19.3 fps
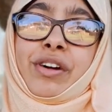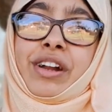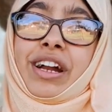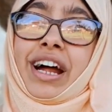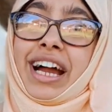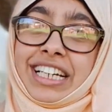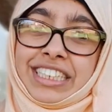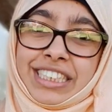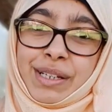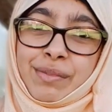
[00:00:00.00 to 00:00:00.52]
where
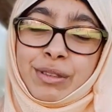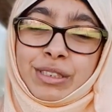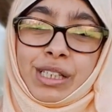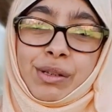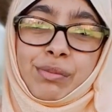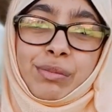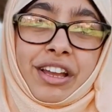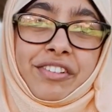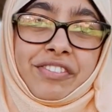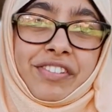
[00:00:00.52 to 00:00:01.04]
I share
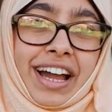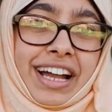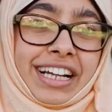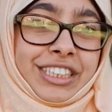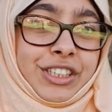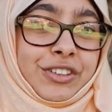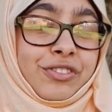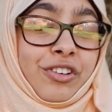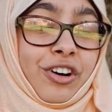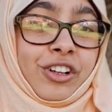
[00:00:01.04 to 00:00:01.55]
Muslim life
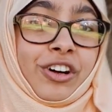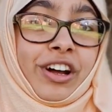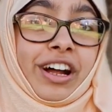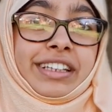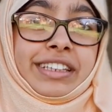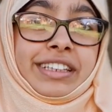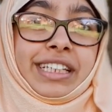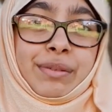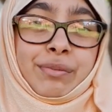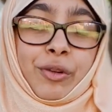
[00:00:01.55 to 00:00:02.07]
hacks to follow our
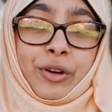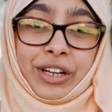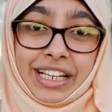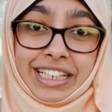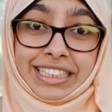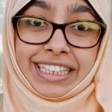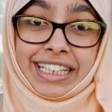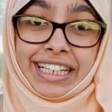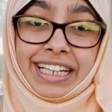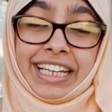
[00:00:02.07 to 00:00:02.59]
deen more
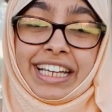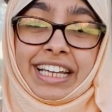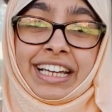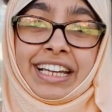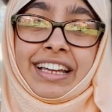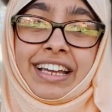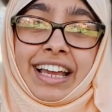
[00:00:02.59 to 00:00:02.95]
easily.